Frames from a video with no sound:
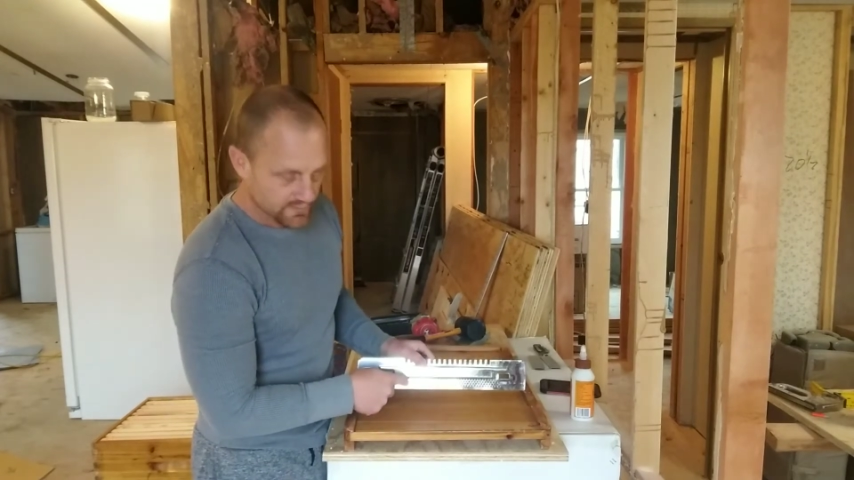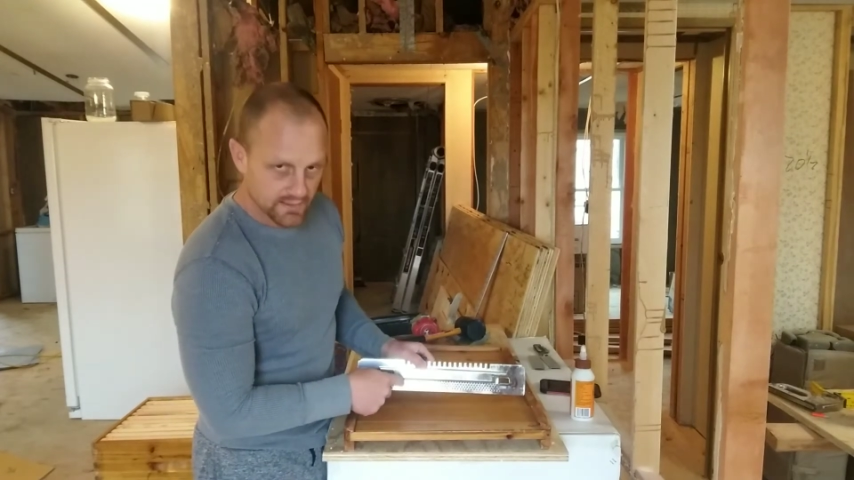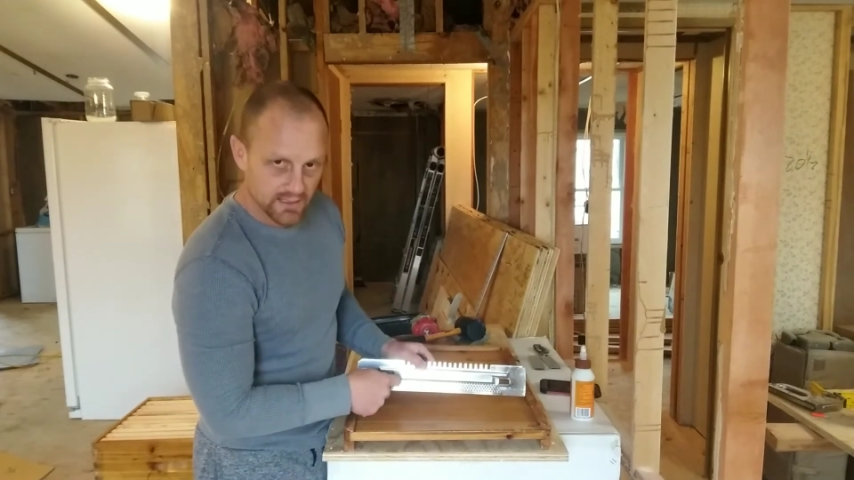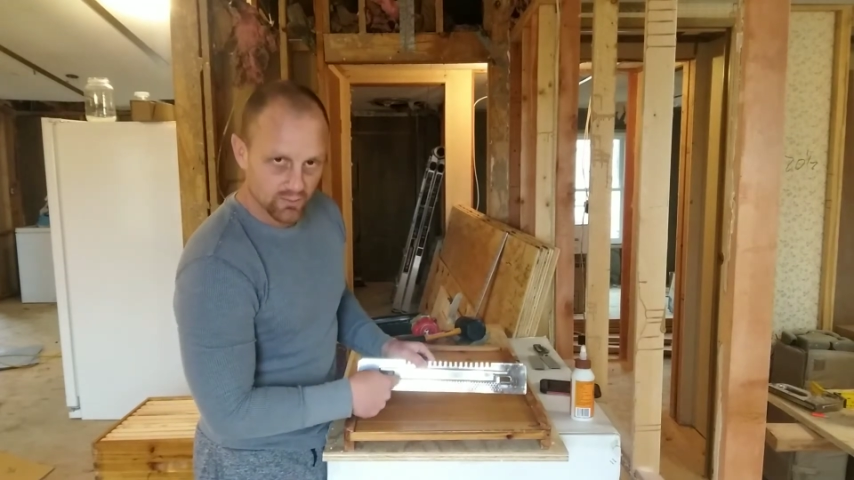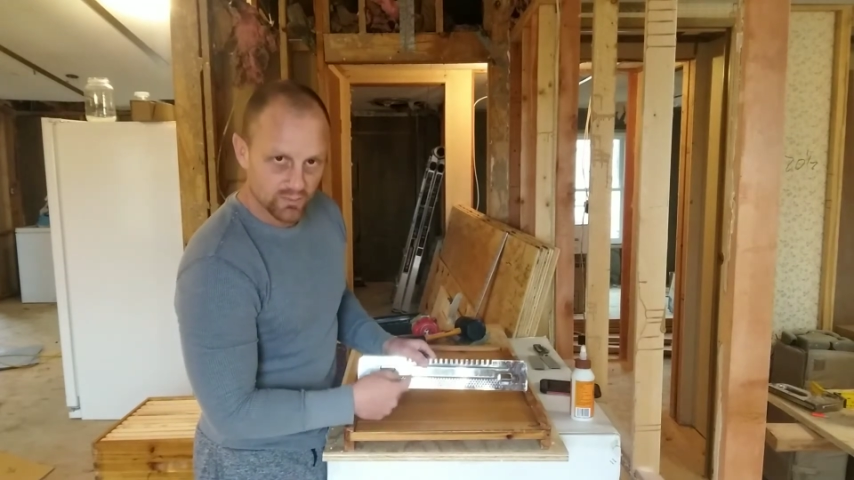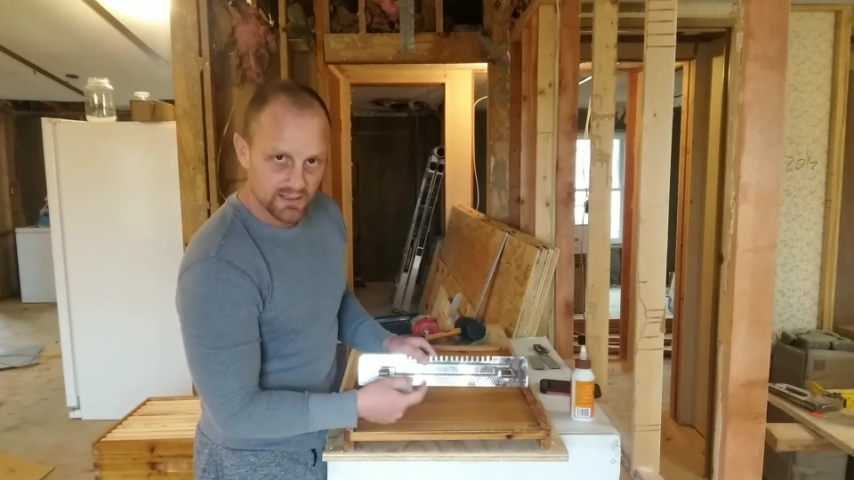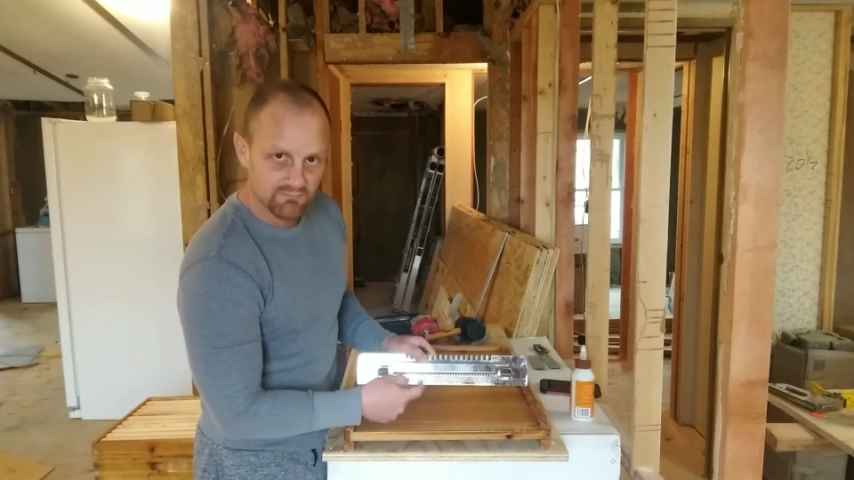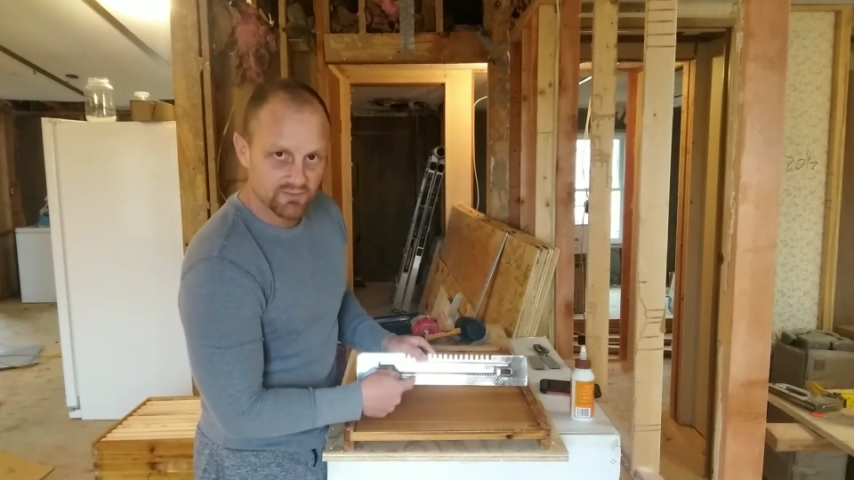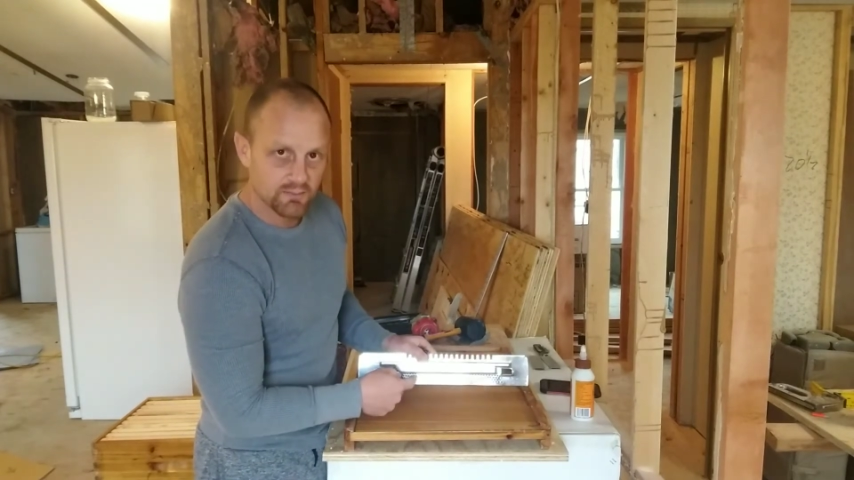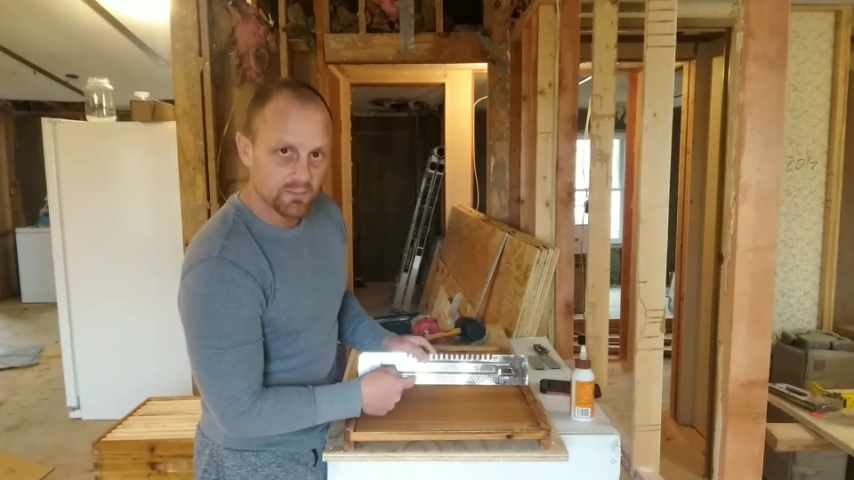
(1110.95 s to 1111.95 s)
it'll give
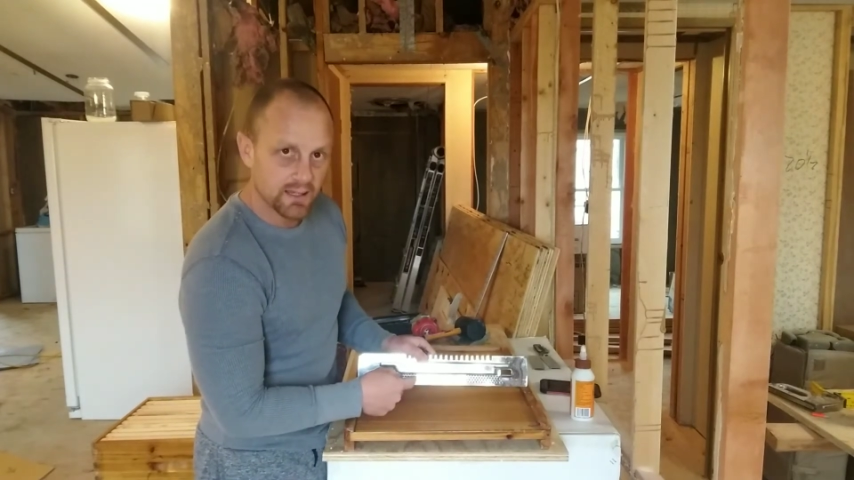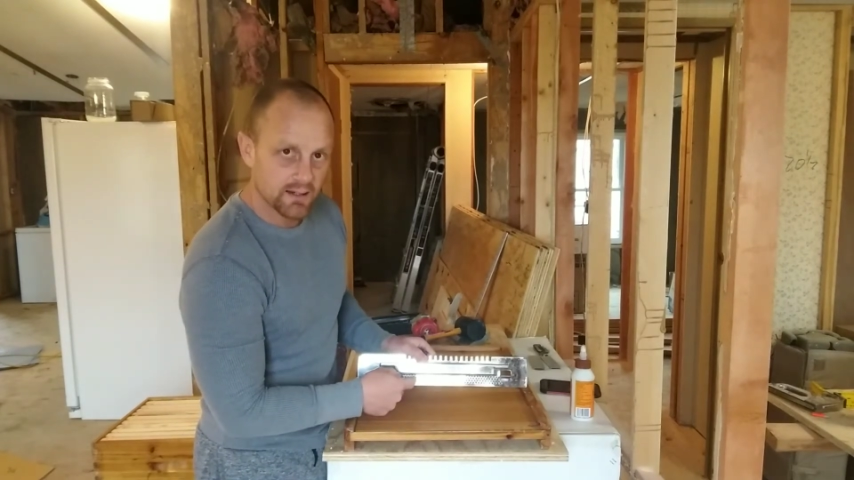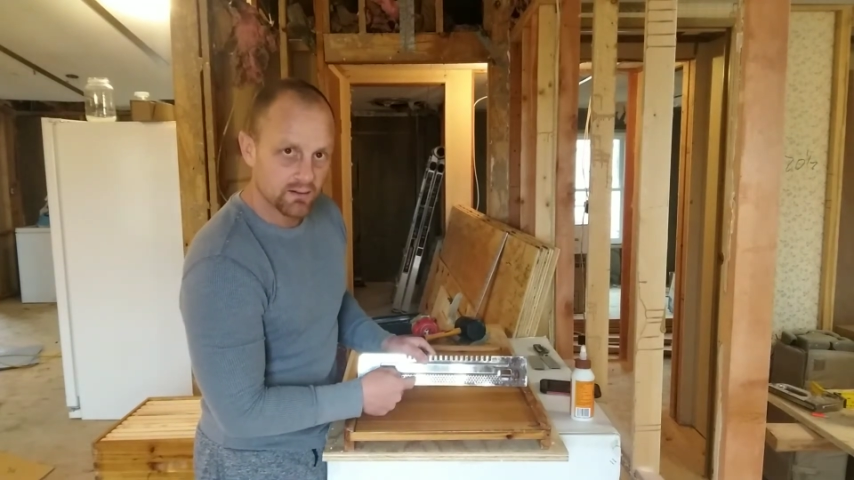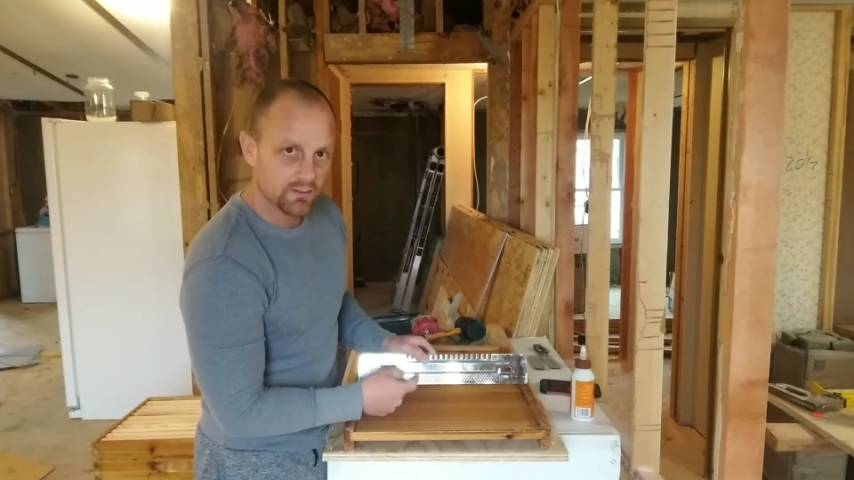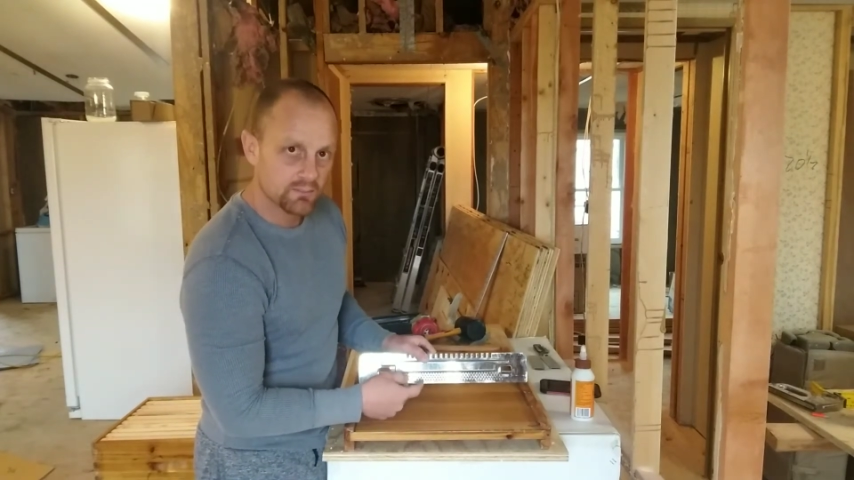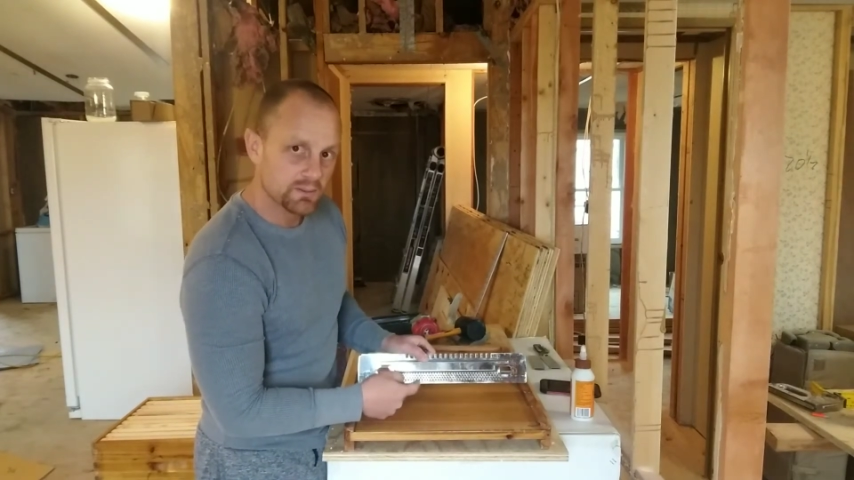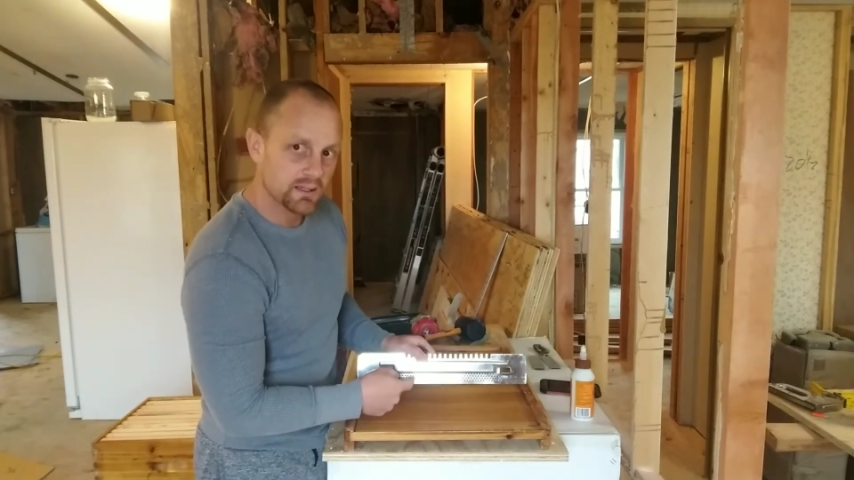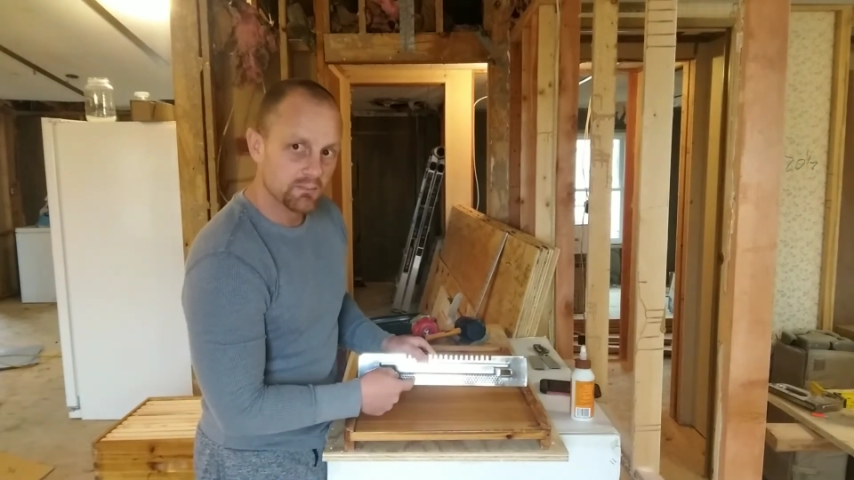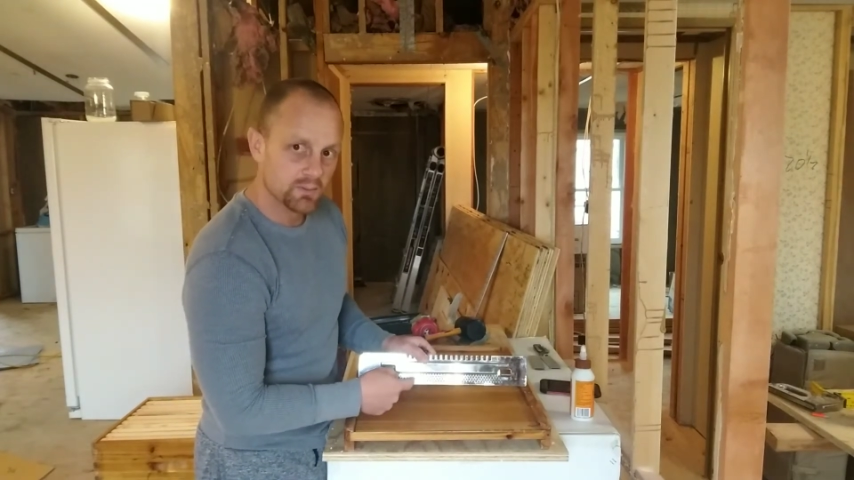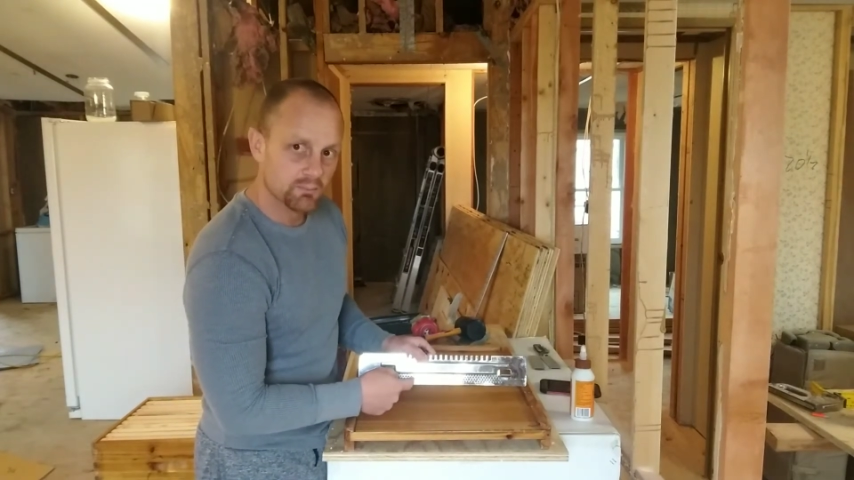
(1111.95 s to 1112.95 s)
them air to be able to